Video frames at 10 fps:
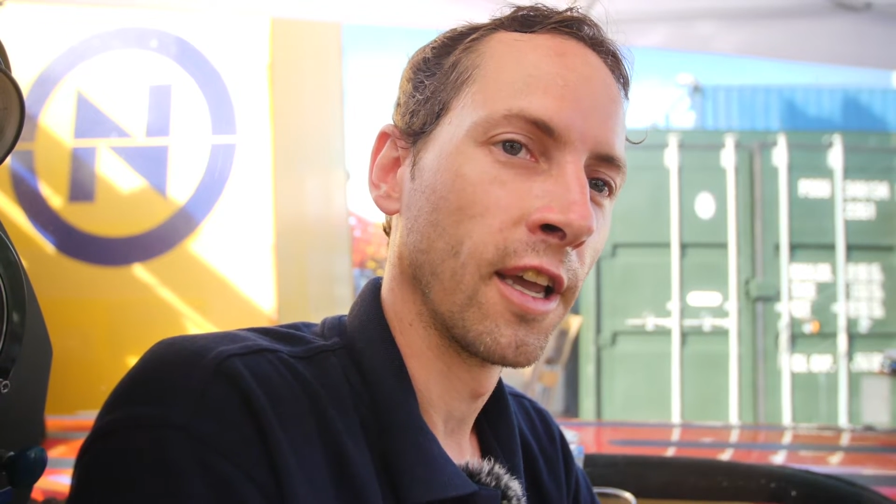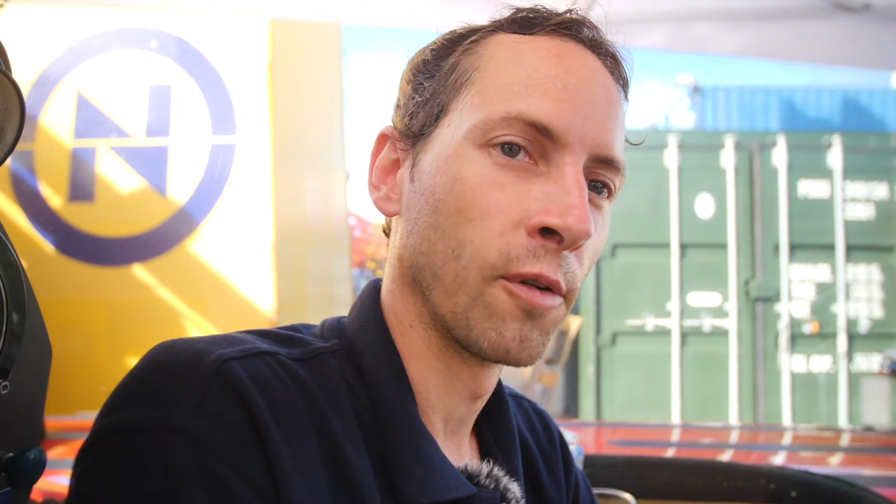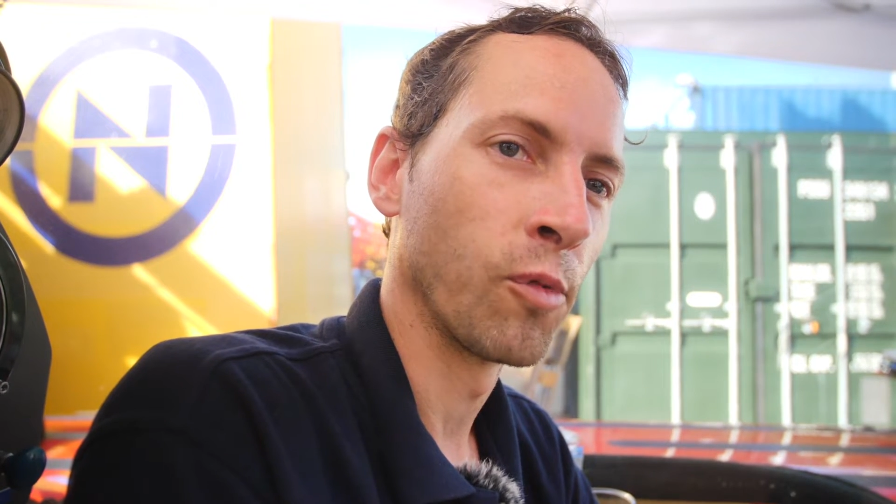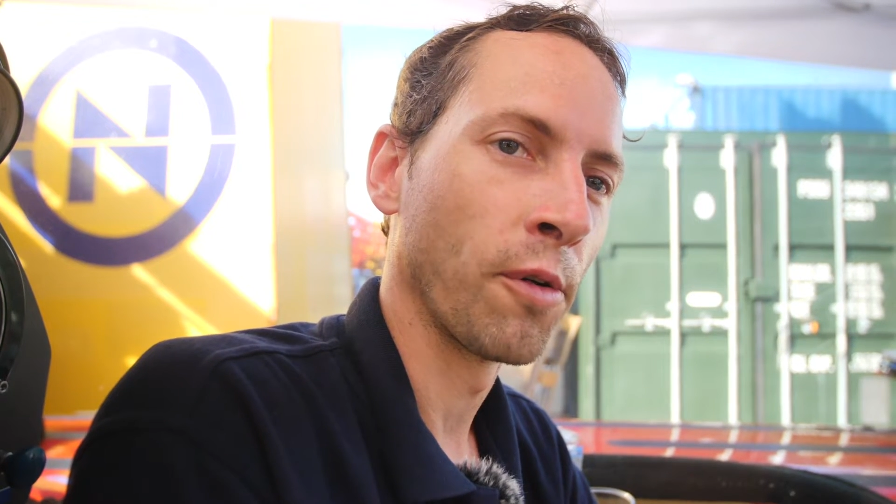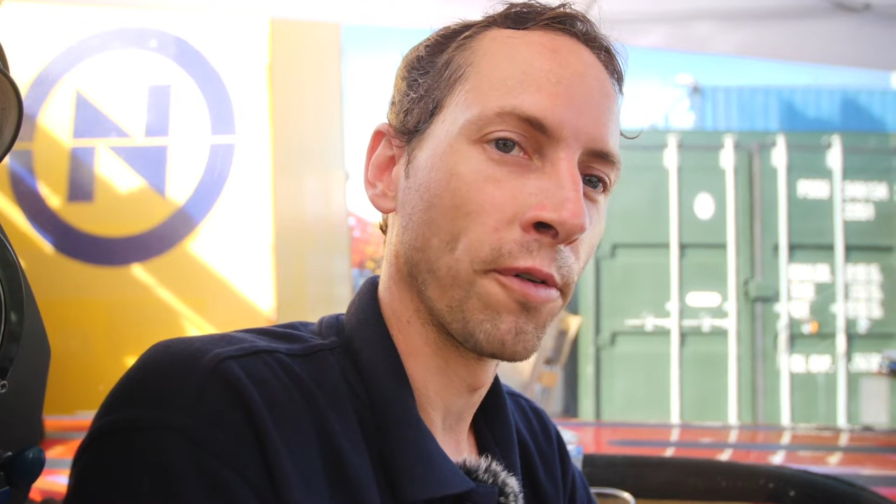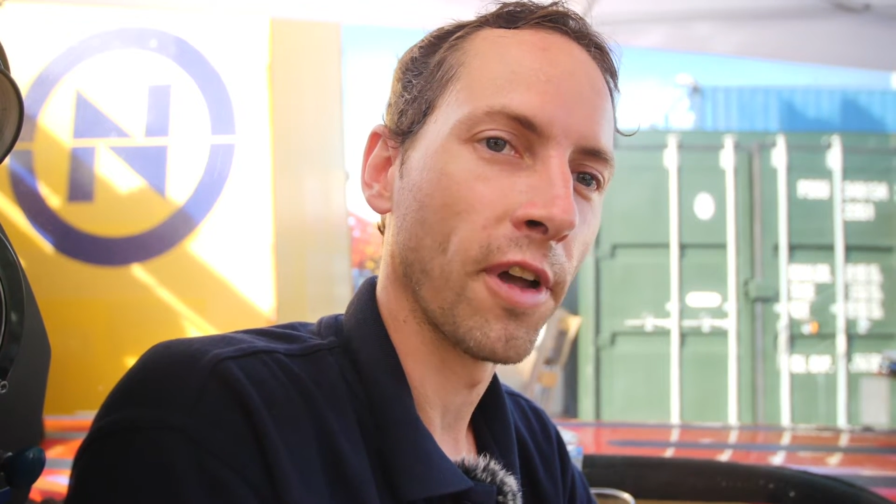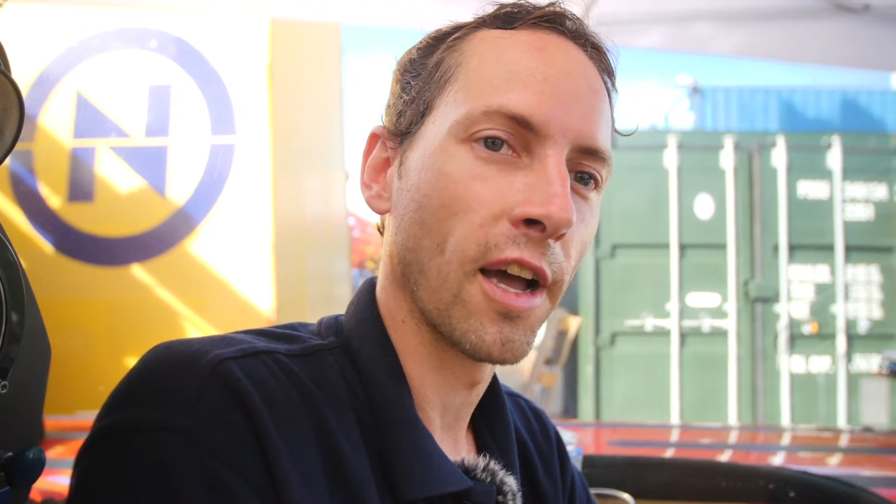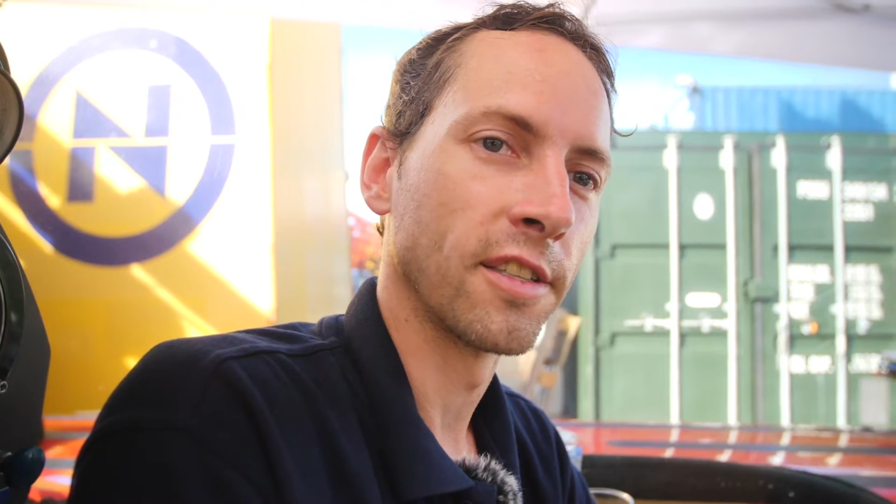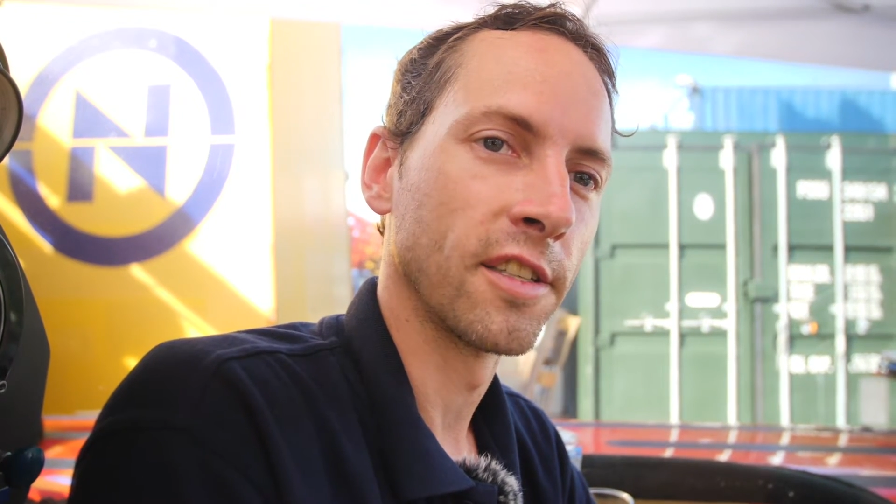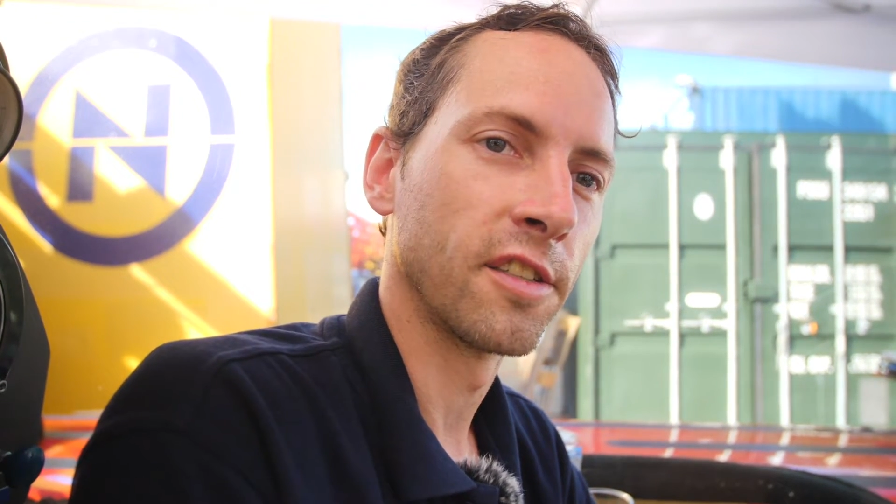and what we've
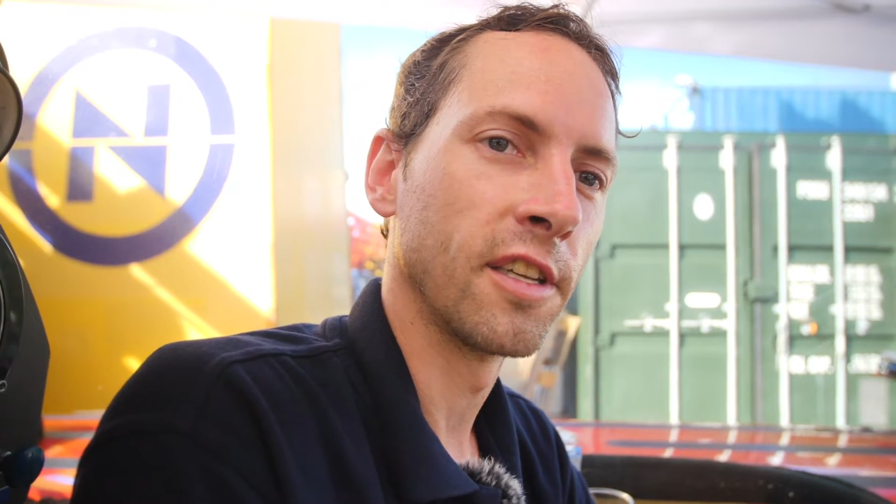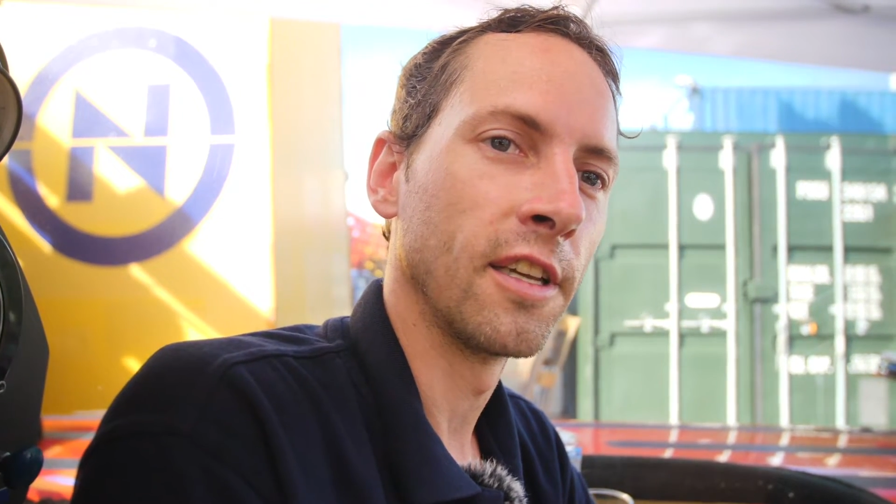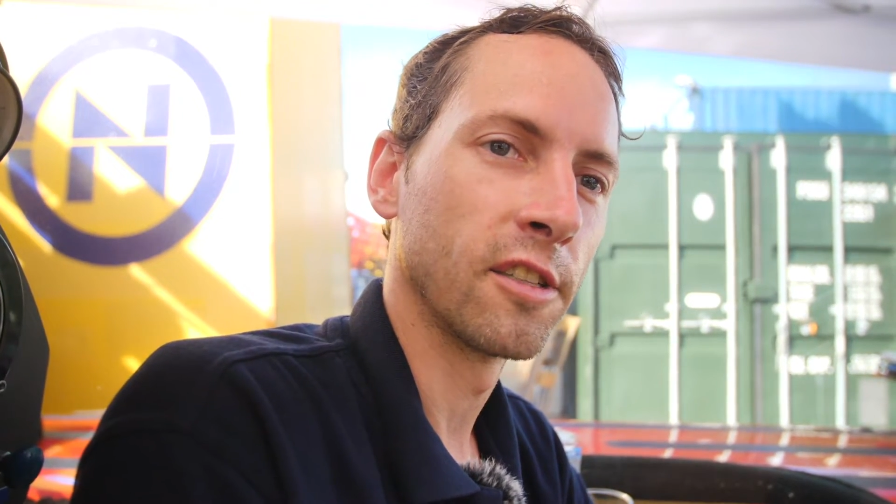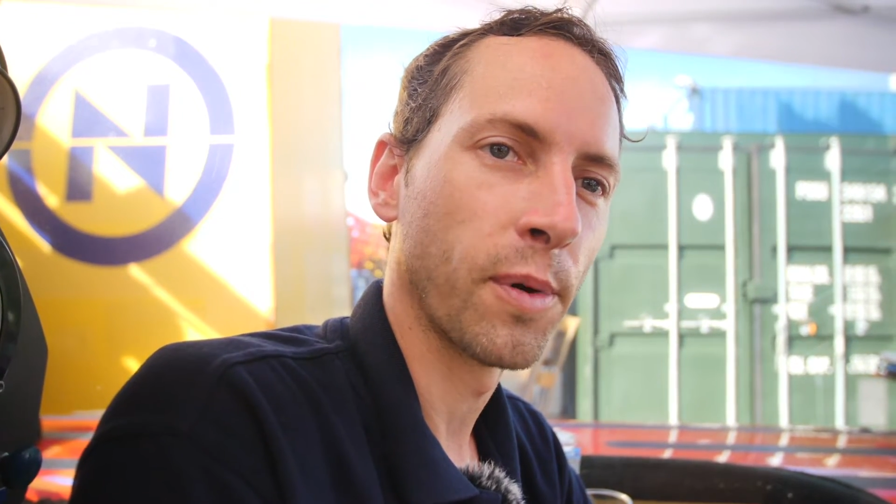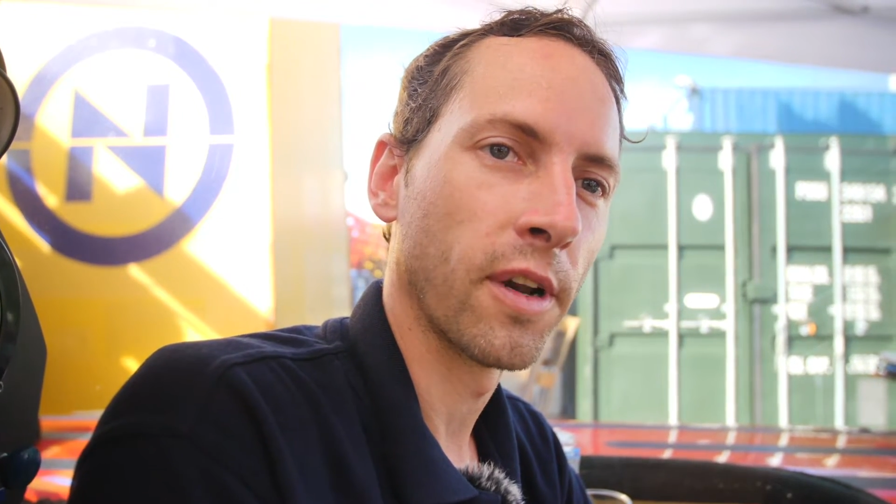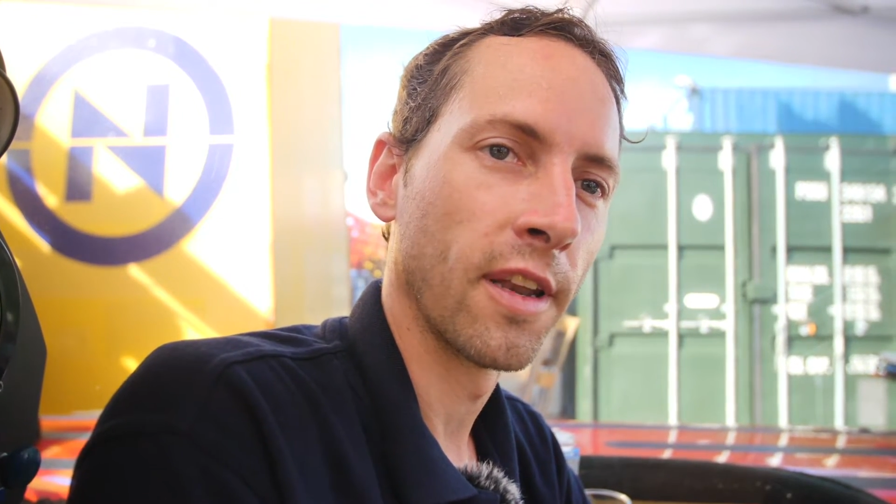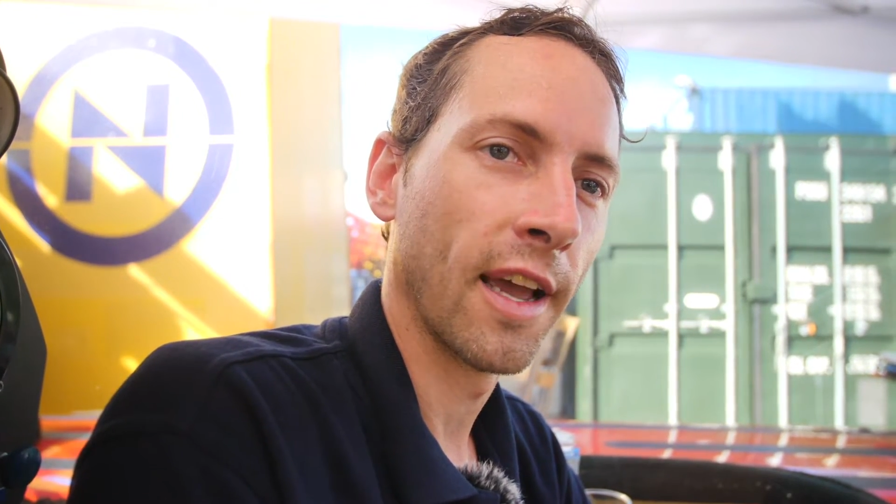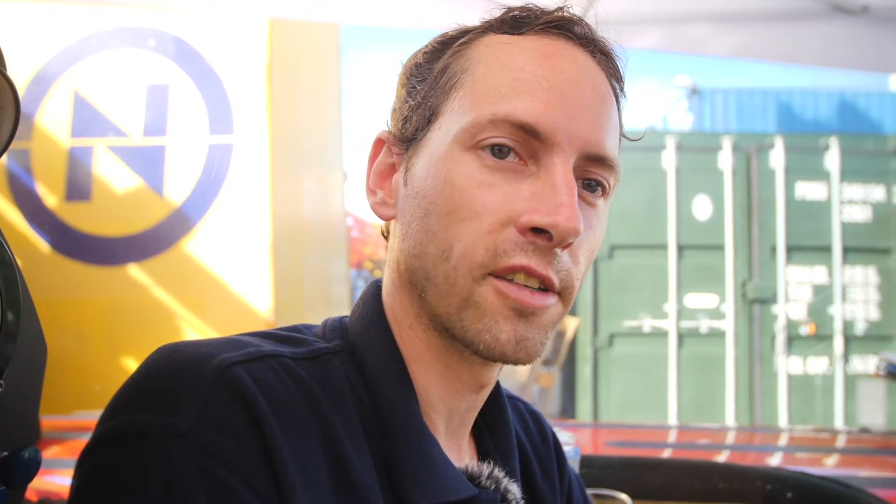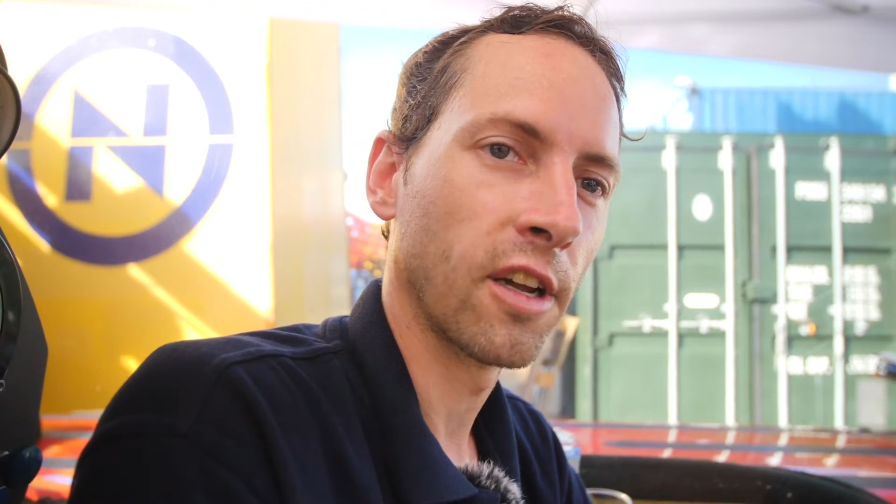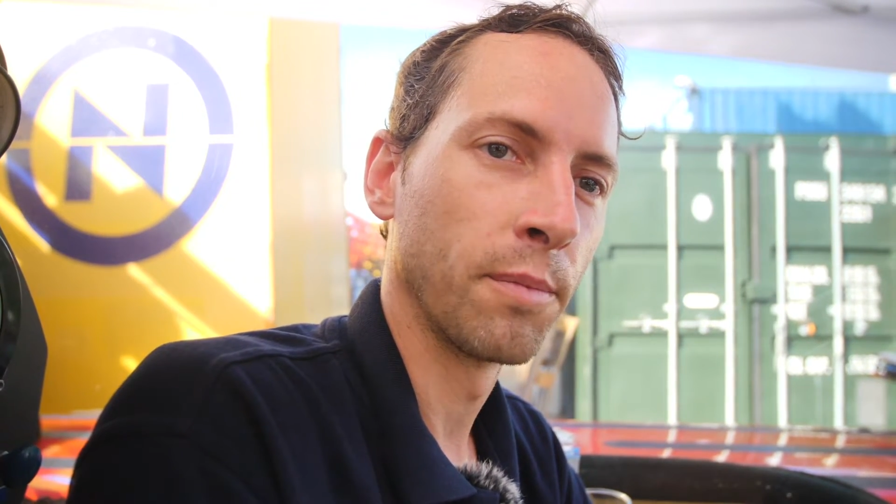gotten to see as part of the
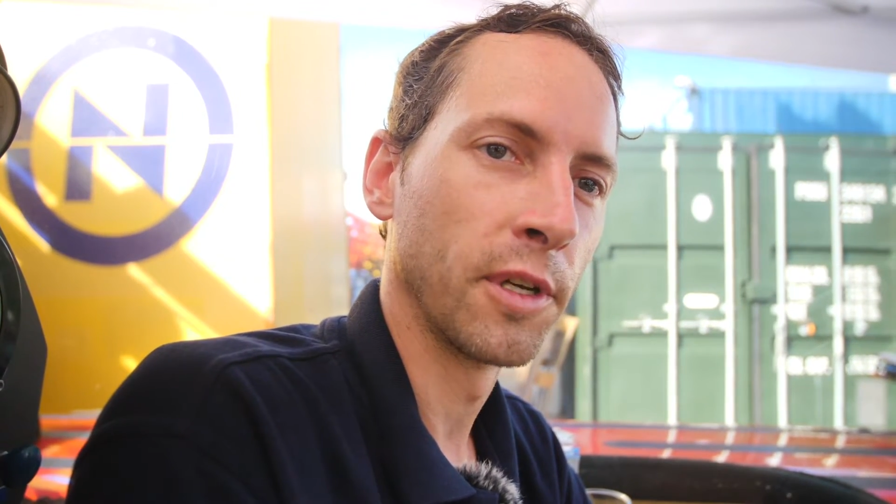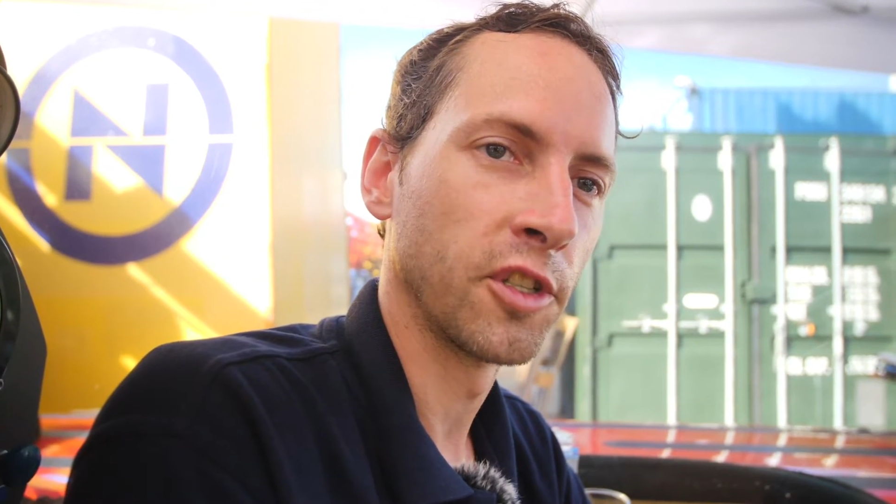Necton